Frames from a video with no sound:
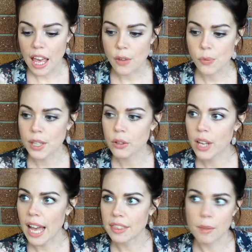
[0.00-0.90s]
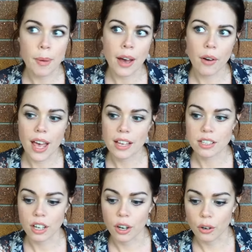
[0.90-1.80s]
If we look at the
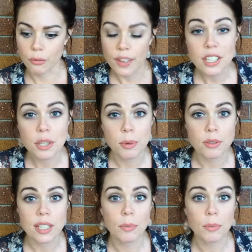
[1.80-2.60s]
powerhouse of vegetables,